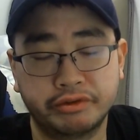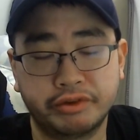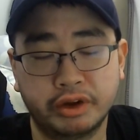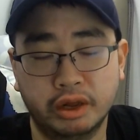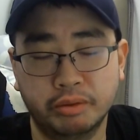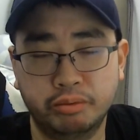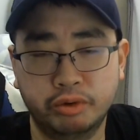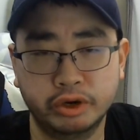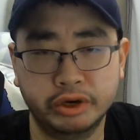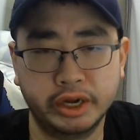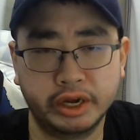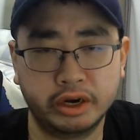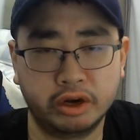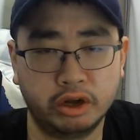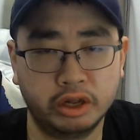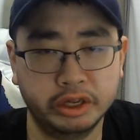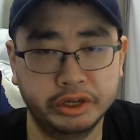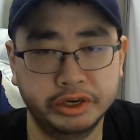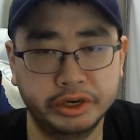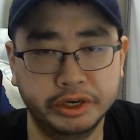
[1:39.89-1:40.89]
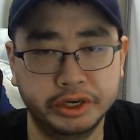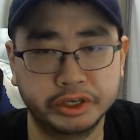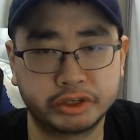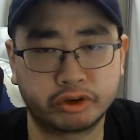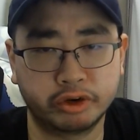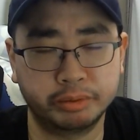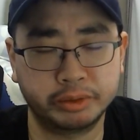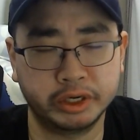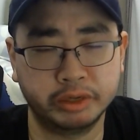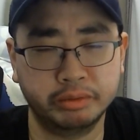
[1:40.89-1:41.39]
I'll put that all in the
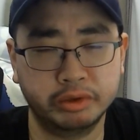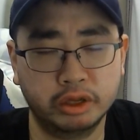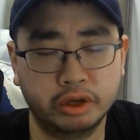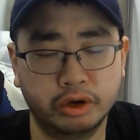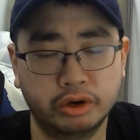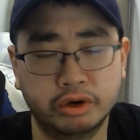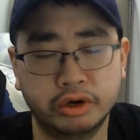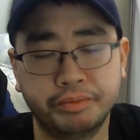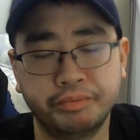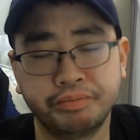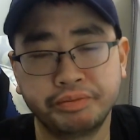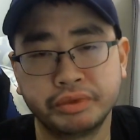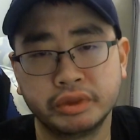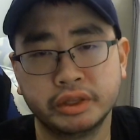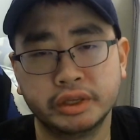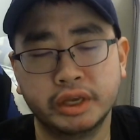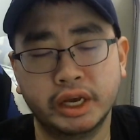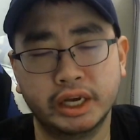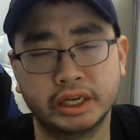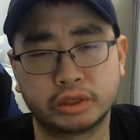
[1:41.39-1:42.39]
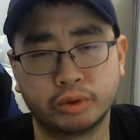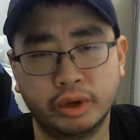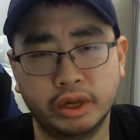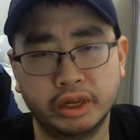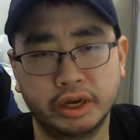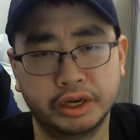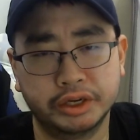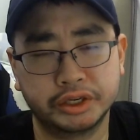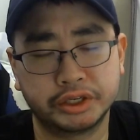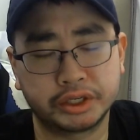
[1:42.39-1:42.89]
description below, as well
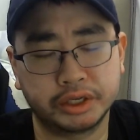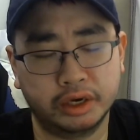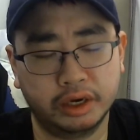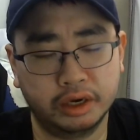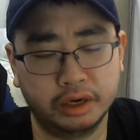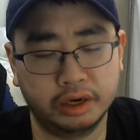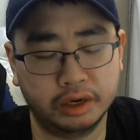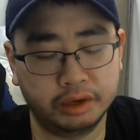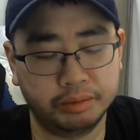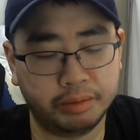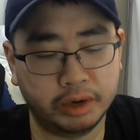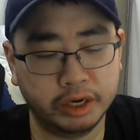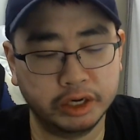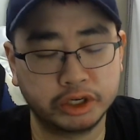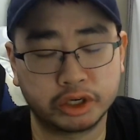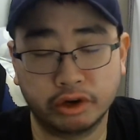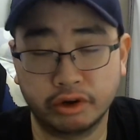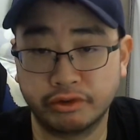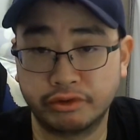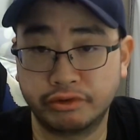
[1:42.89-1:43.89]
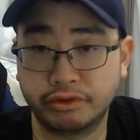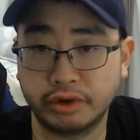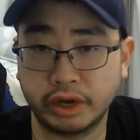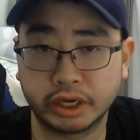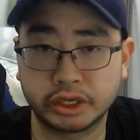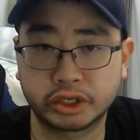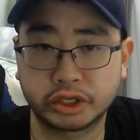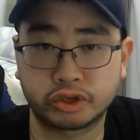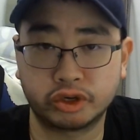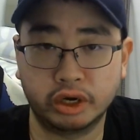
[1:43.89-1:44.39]
as a bunch of
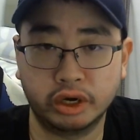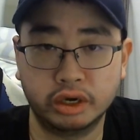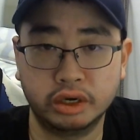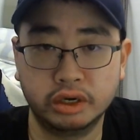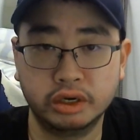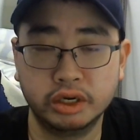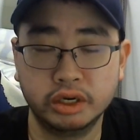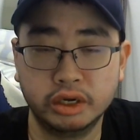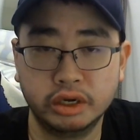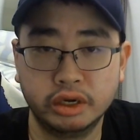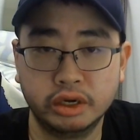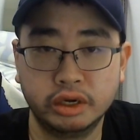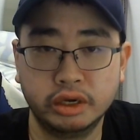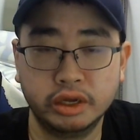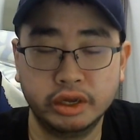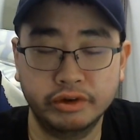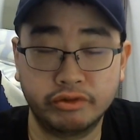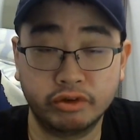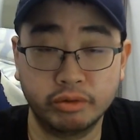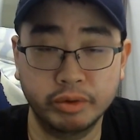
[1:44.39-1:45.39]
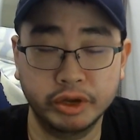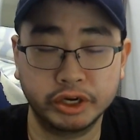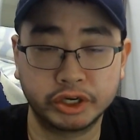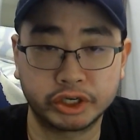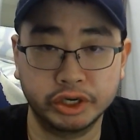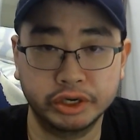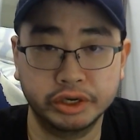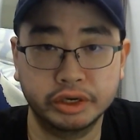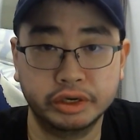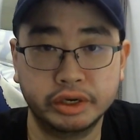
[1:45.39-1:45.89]
extra
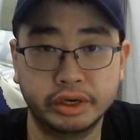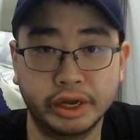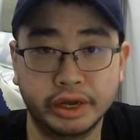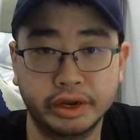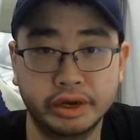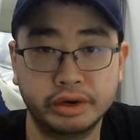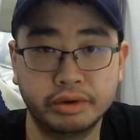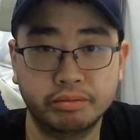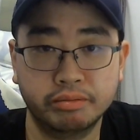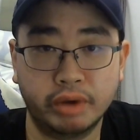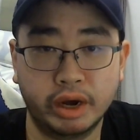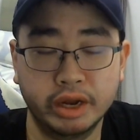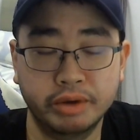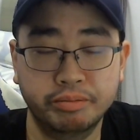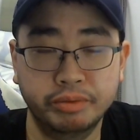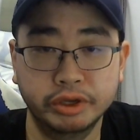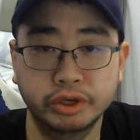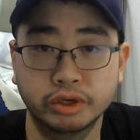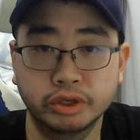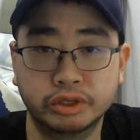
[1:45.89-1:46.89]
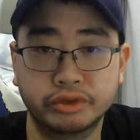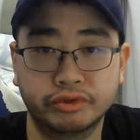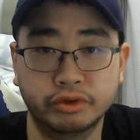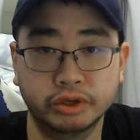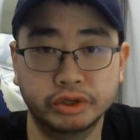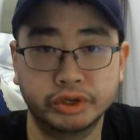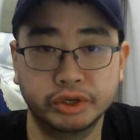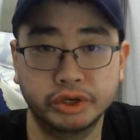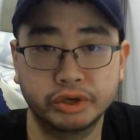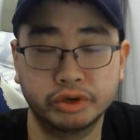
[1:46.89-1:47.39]
information that might be useful
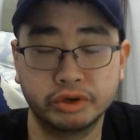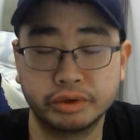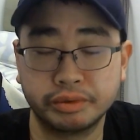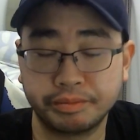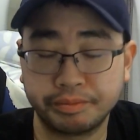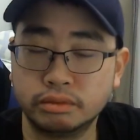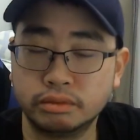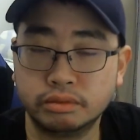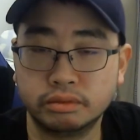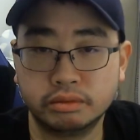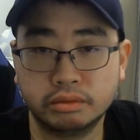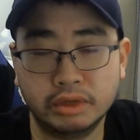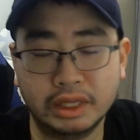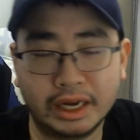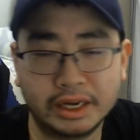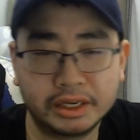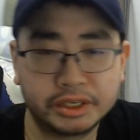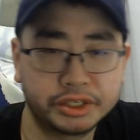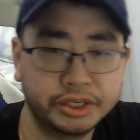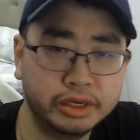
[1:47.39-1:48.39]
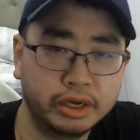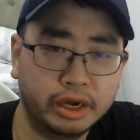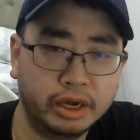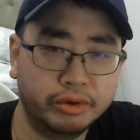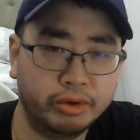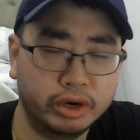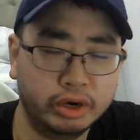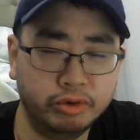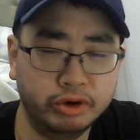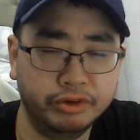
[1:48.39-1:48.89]
to you. Last thing I
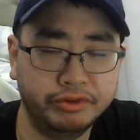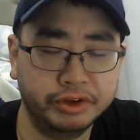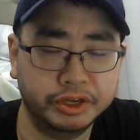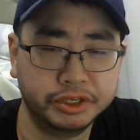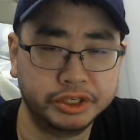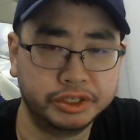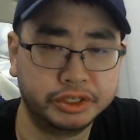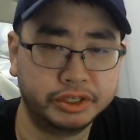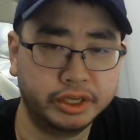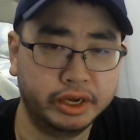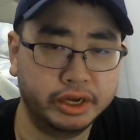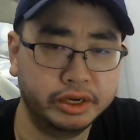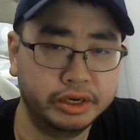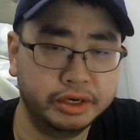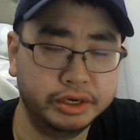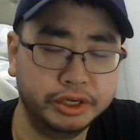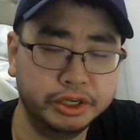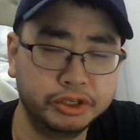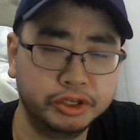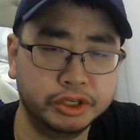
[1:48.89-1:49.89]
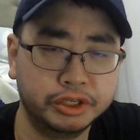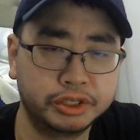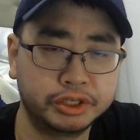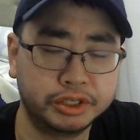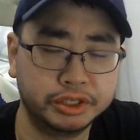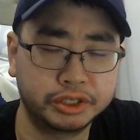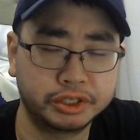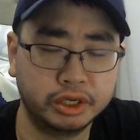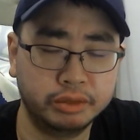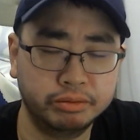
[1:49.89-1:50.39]
want to preface is that this is
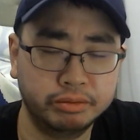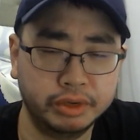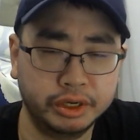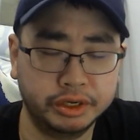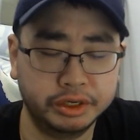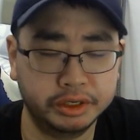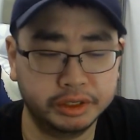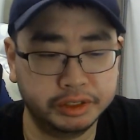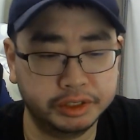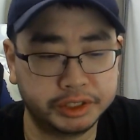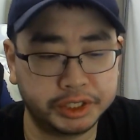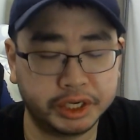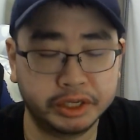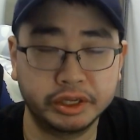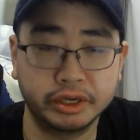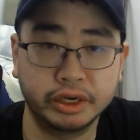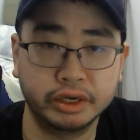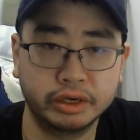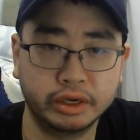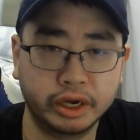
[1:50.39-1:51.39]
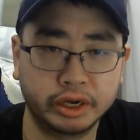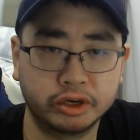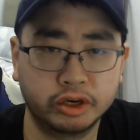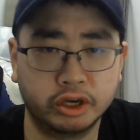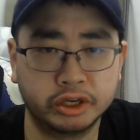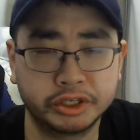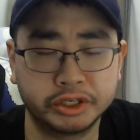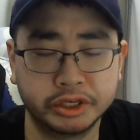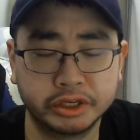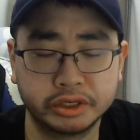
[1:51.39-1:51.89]
system and setting
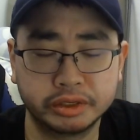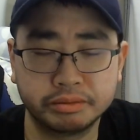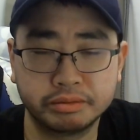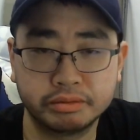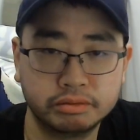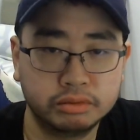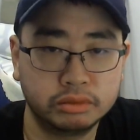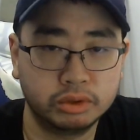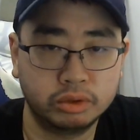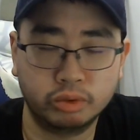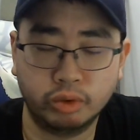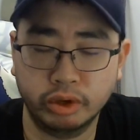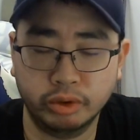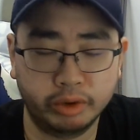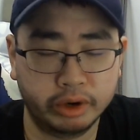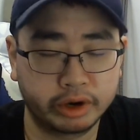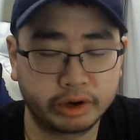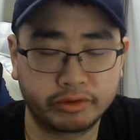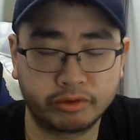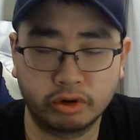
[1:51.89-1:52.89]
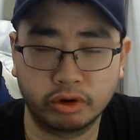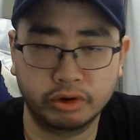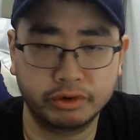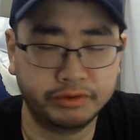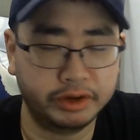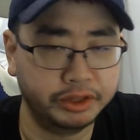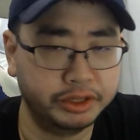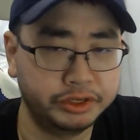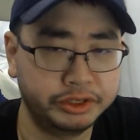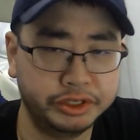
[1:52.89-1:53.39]
agnostic. Will work for
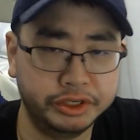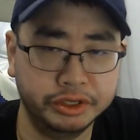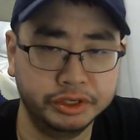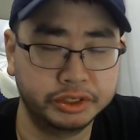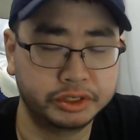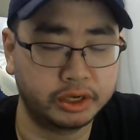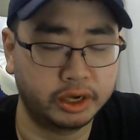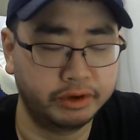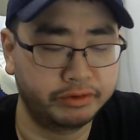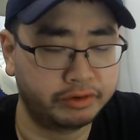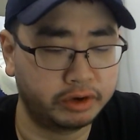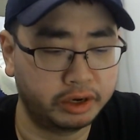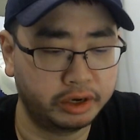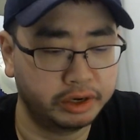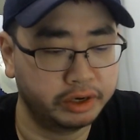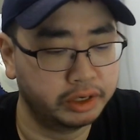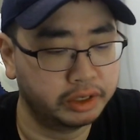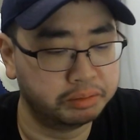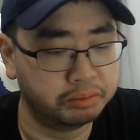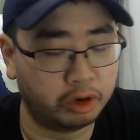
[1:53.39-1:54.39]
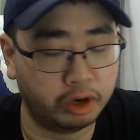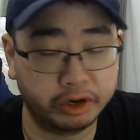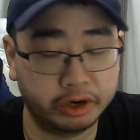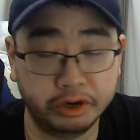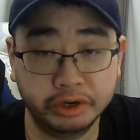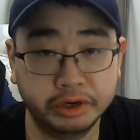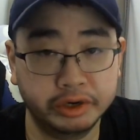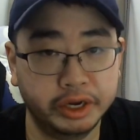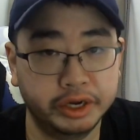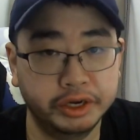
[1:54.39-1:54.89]
fantasy, sci-fi,
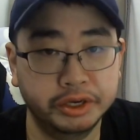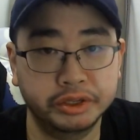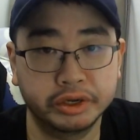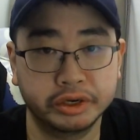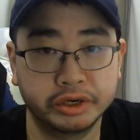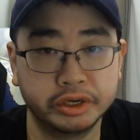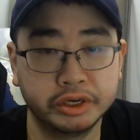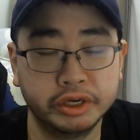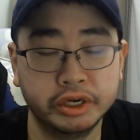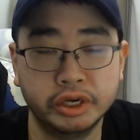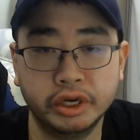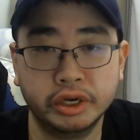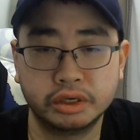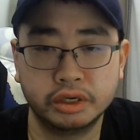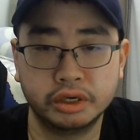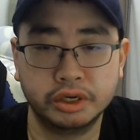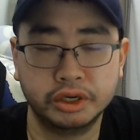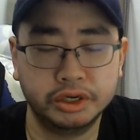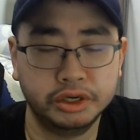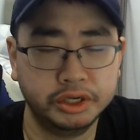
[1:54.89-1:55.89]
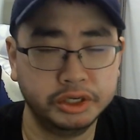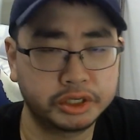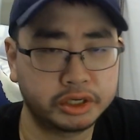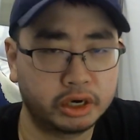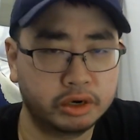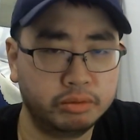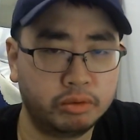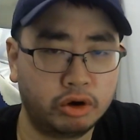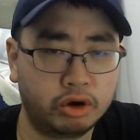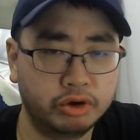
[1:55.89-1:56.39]
modern, anything. These are
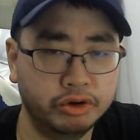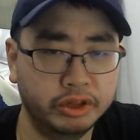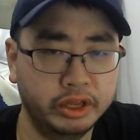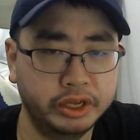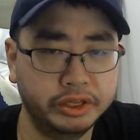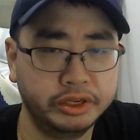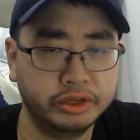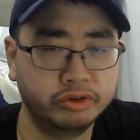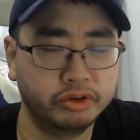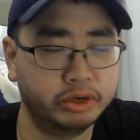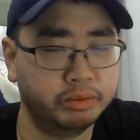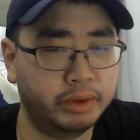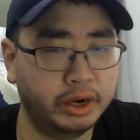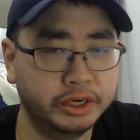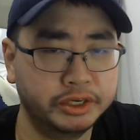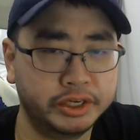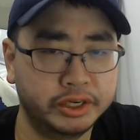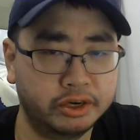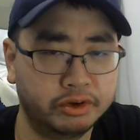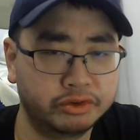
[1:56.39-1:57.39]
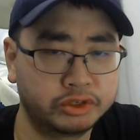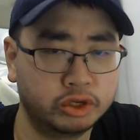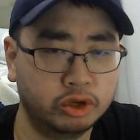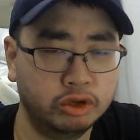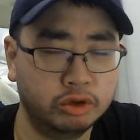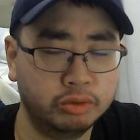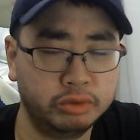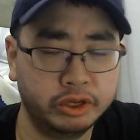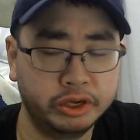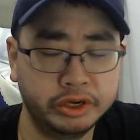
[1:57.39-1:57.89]
more relating to the mindset of
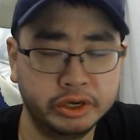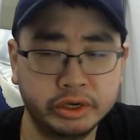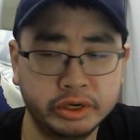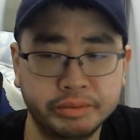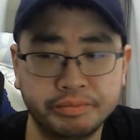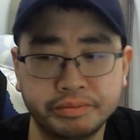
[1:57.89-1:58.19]
solo play.